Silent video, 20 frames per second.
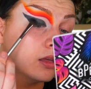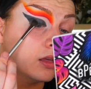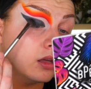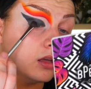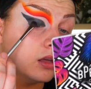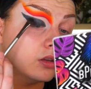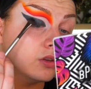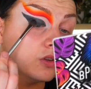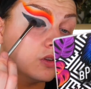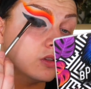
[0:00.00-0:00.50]

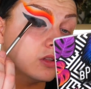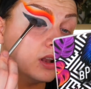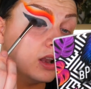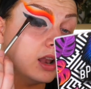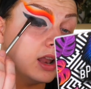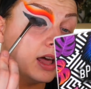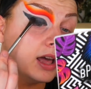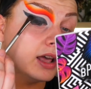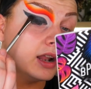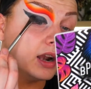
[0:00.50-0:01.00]
and just
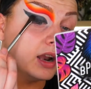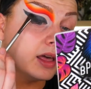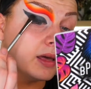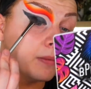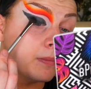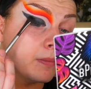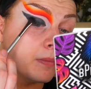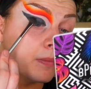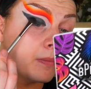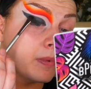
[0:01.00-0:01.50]
lightly
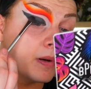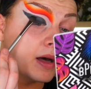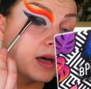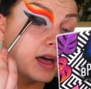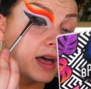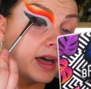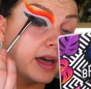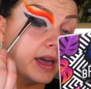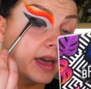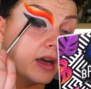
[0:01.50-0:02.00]

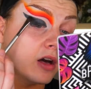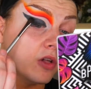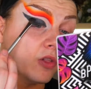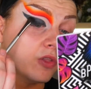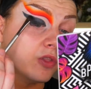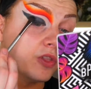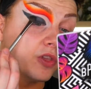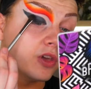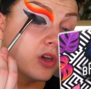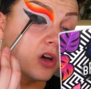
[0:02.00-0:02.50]
pat it
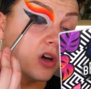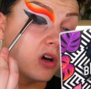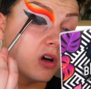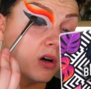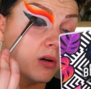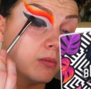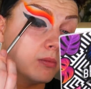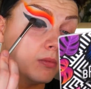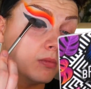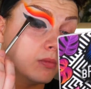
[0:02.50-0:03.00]
on
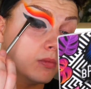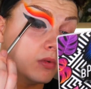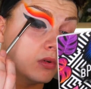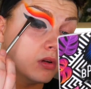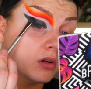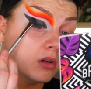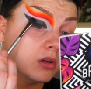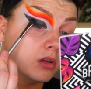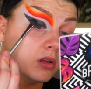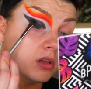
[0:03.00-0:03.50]
top.
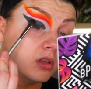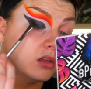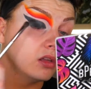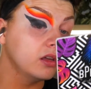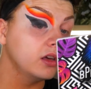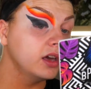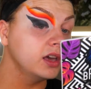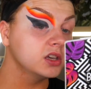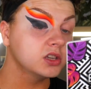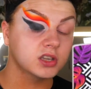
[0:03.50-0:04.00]

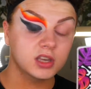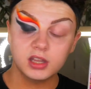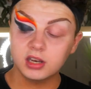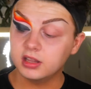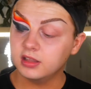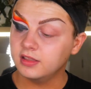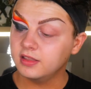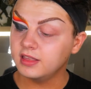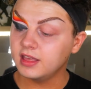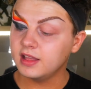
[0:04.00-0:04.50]
It's going
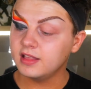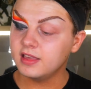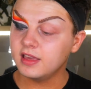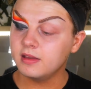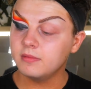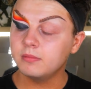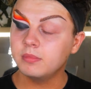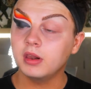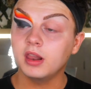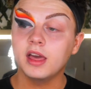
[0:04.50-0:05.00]
to set it
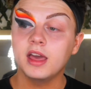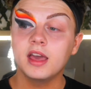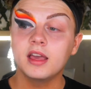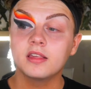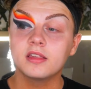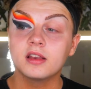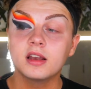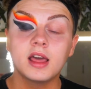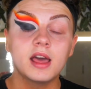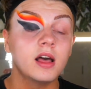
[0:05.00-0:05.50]
in
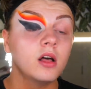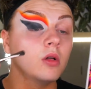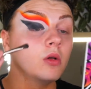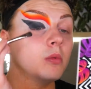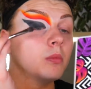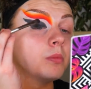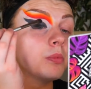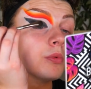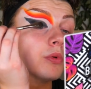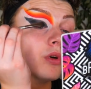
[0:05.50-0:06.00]
place and
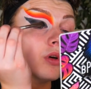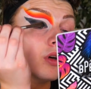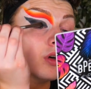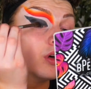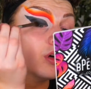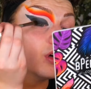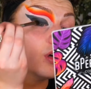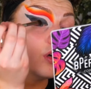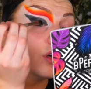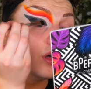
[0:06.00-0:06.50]
help
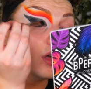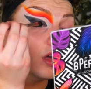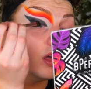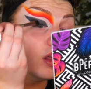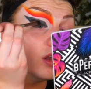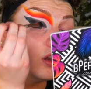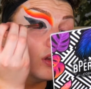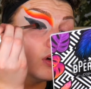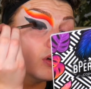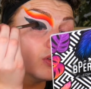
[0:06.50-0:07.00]

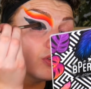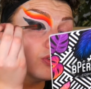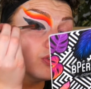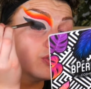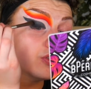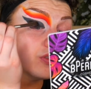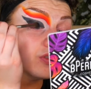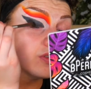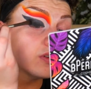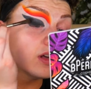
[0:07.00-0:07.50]
it not
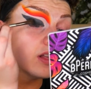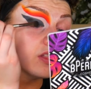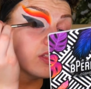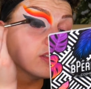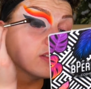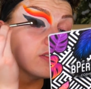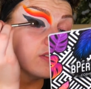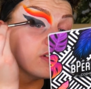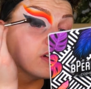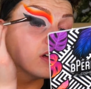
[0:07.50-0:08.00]

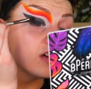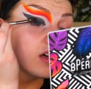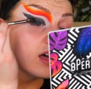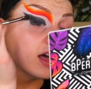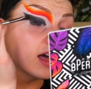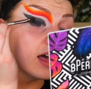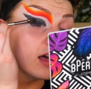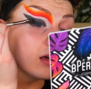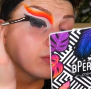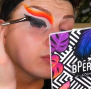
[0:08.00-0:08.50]
transfer
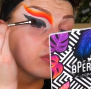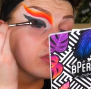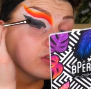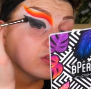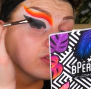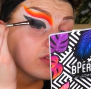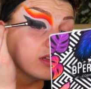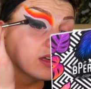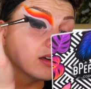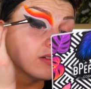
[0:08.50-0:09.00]

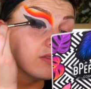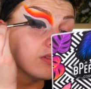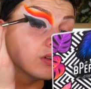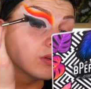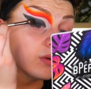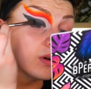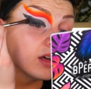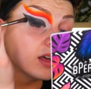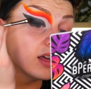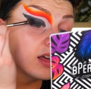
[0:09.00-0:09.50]
absolutely
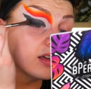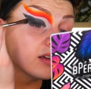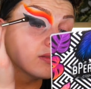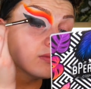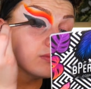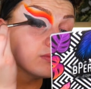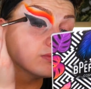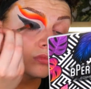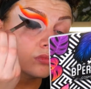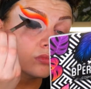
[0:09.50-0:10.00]
everywhere.
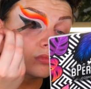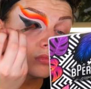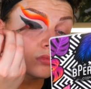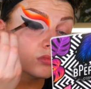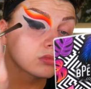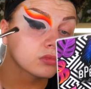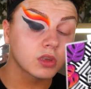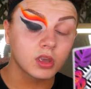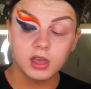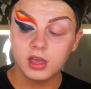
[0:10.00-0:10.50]

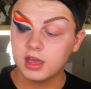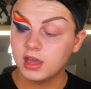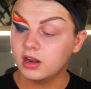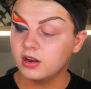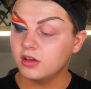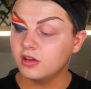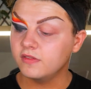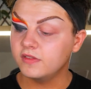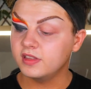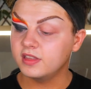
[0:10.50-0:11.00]
I
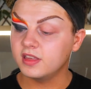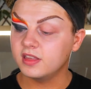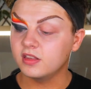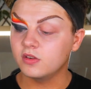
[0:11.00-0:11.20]
know this is